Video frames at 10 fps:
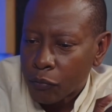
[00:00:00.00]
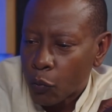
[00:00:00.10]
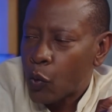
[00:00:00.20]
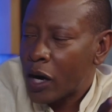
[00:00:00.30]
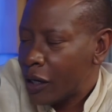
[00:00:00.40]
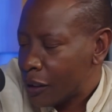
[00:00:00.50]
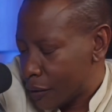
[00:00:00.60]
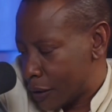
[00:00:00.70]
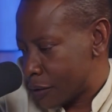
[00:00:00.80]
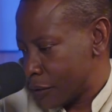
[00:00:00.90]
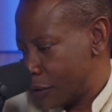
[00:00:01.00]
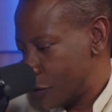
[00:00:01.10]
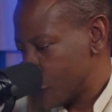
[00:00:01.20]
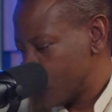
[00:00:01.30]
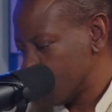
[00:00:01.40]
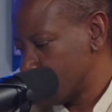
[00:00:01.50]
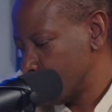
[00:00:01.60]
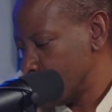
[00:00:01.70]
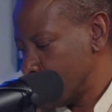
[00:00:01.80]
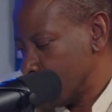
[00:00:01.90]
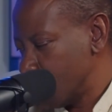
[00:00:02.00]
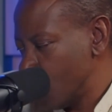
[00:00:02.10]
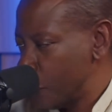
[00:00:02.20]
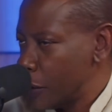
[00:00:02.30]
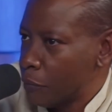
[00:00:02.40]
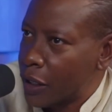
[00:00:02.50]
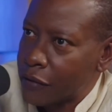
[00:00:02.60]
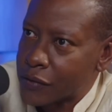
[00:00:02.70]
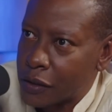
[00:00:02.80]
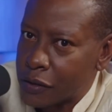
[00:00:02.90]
While that initial opening might have